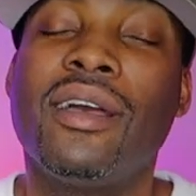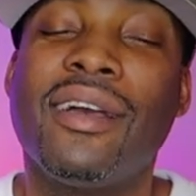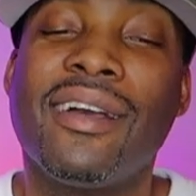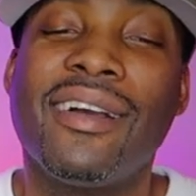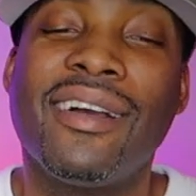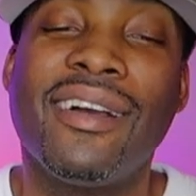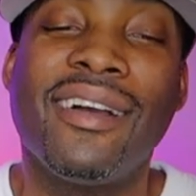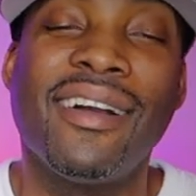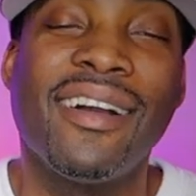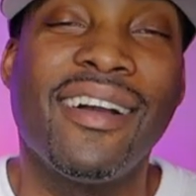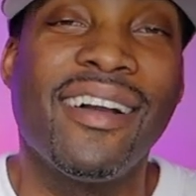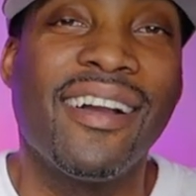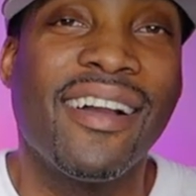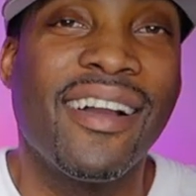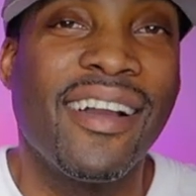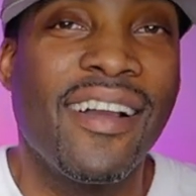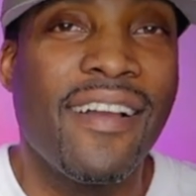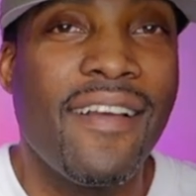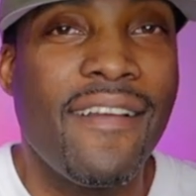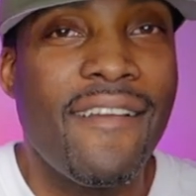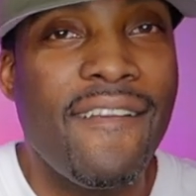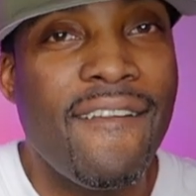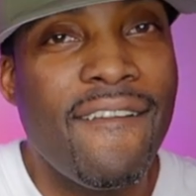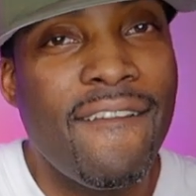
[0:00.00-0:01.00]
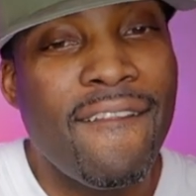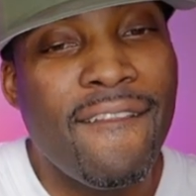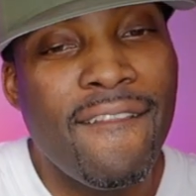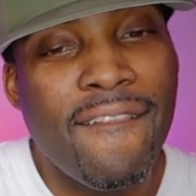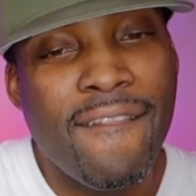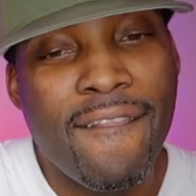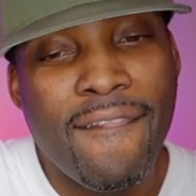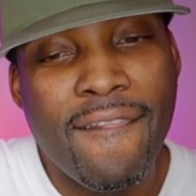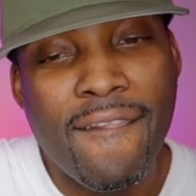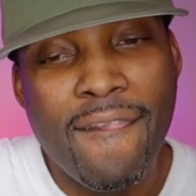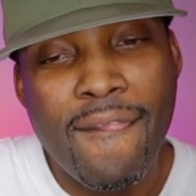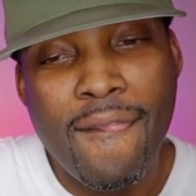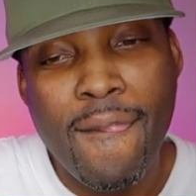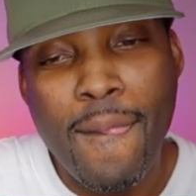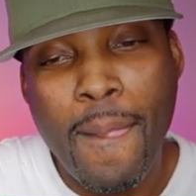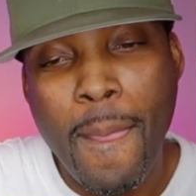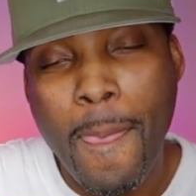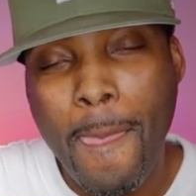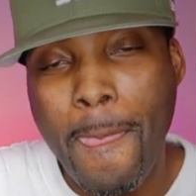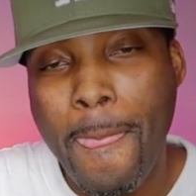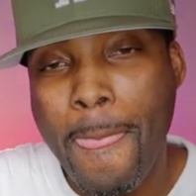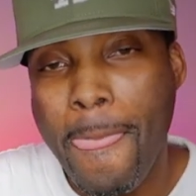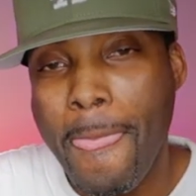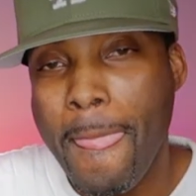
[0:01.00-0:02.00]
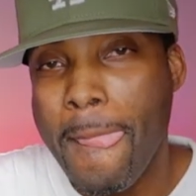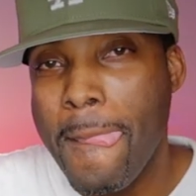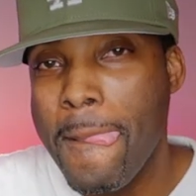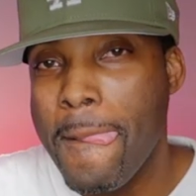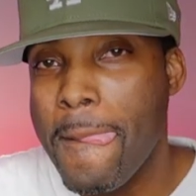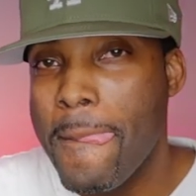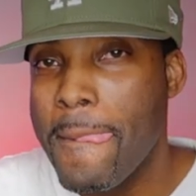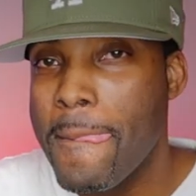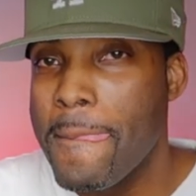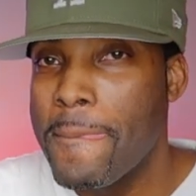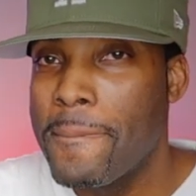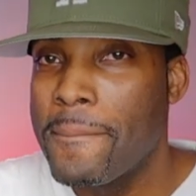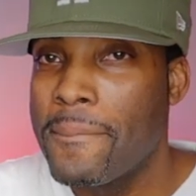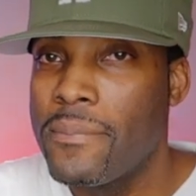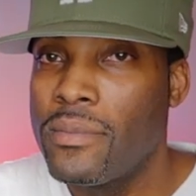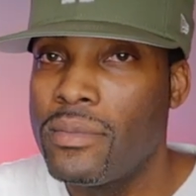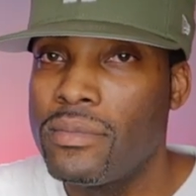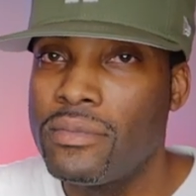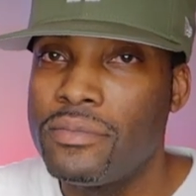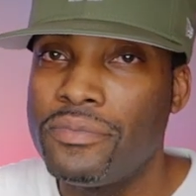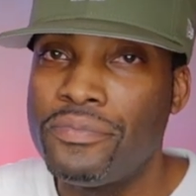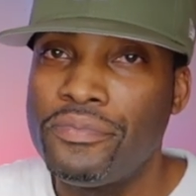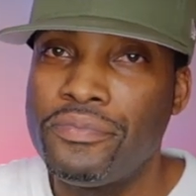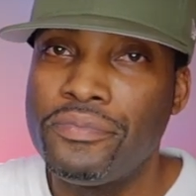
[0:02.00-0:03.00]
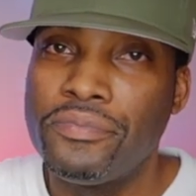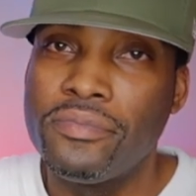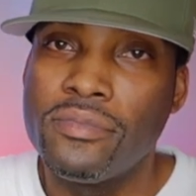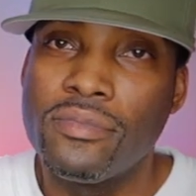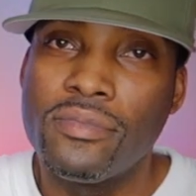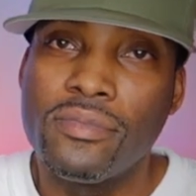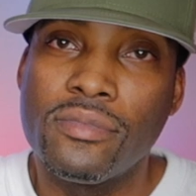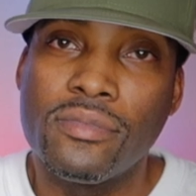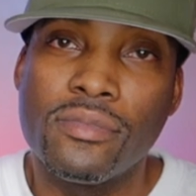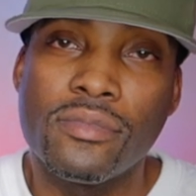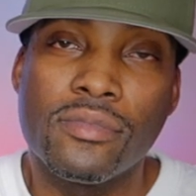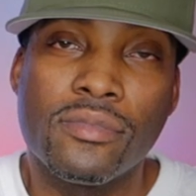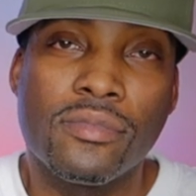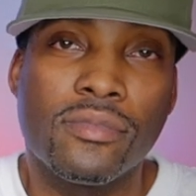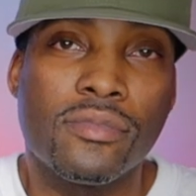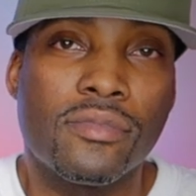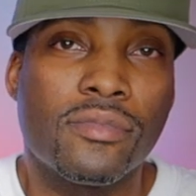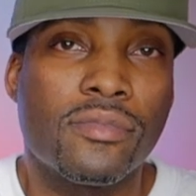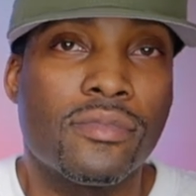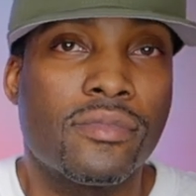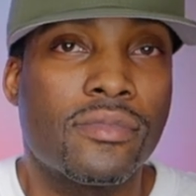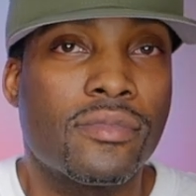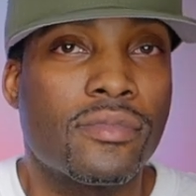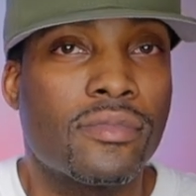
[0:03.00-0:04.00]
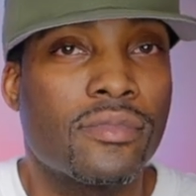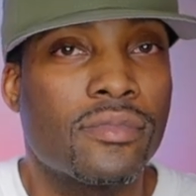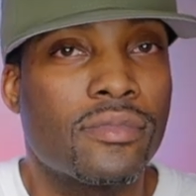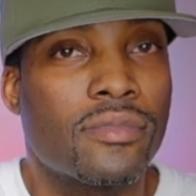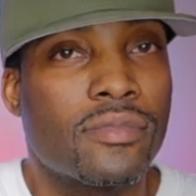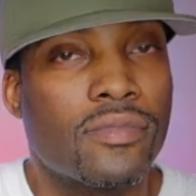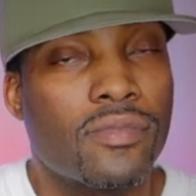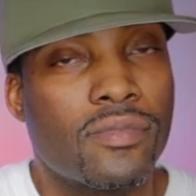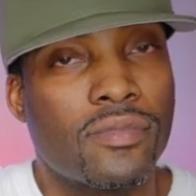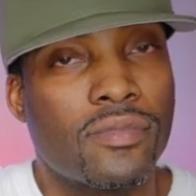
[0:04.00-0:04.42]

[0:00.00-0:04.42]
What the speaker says: The person shown says nothing.